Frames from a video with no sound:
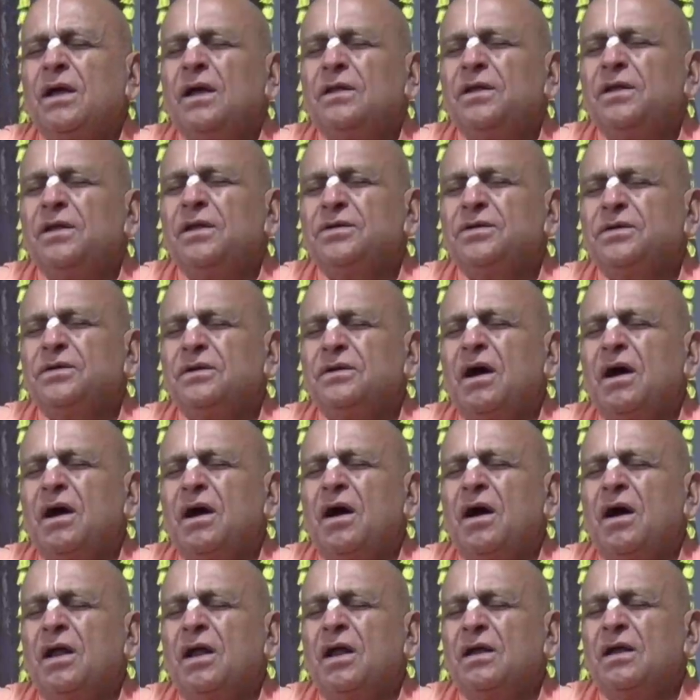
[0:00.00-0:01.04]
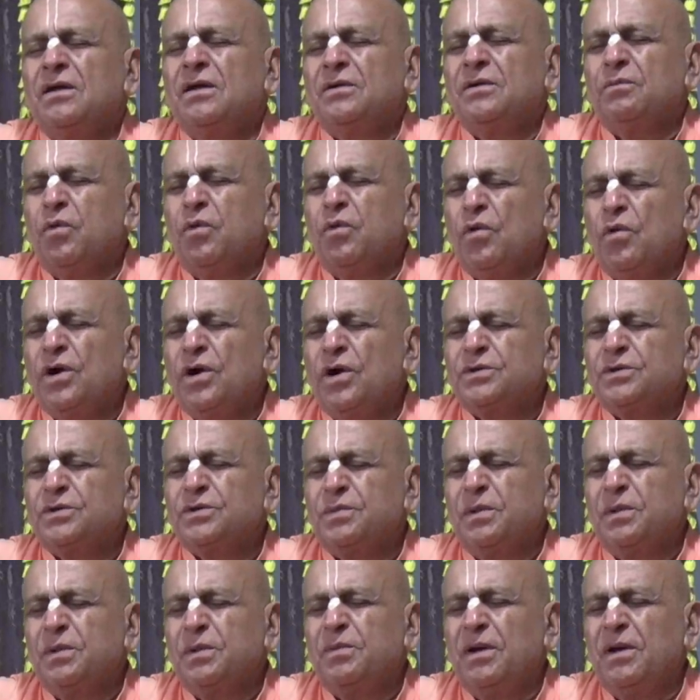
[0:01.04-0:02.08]
these all bogus
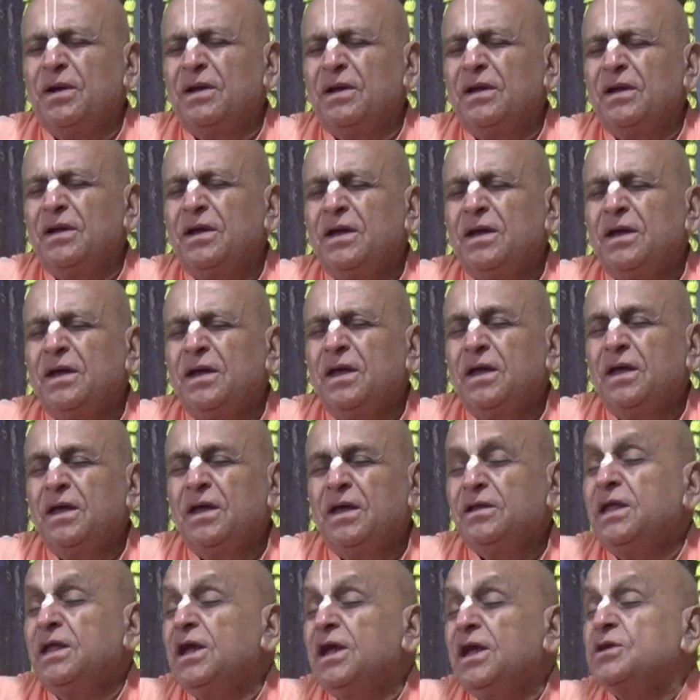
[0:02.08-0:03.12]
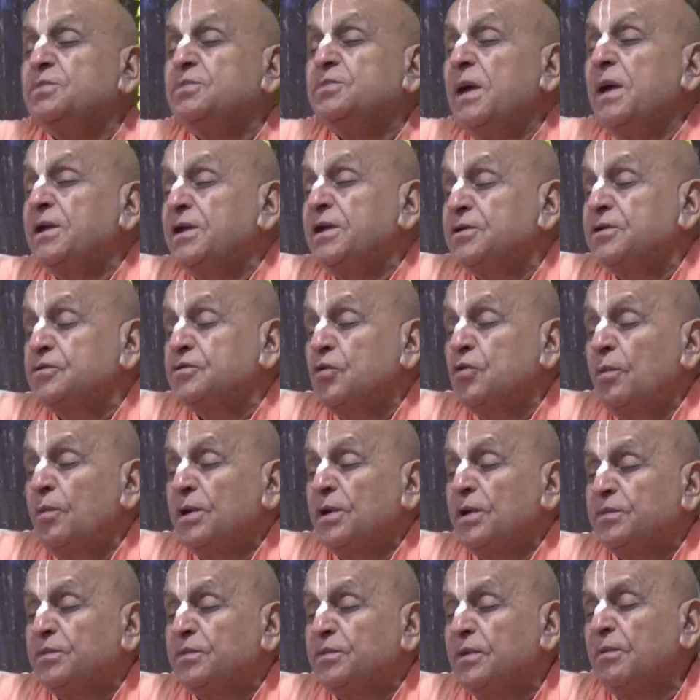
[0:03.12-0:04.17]
people, they expected so
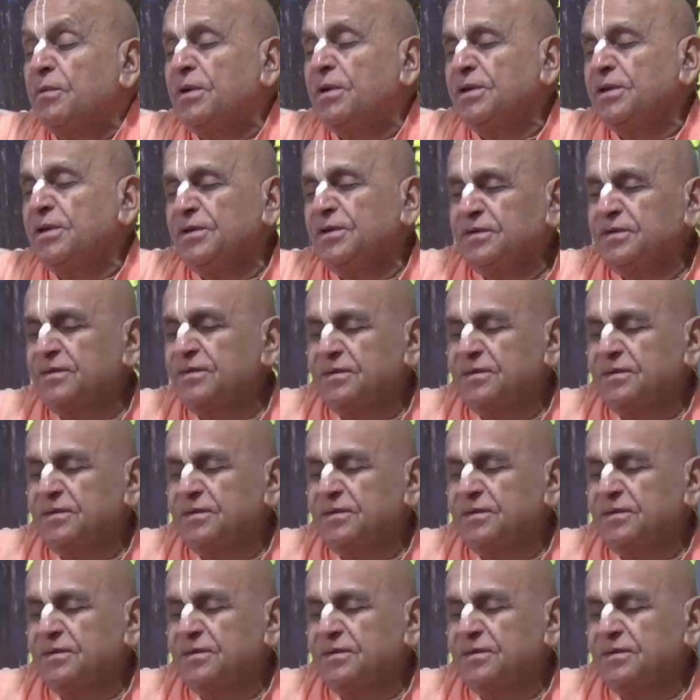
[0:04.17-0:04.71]
much from others.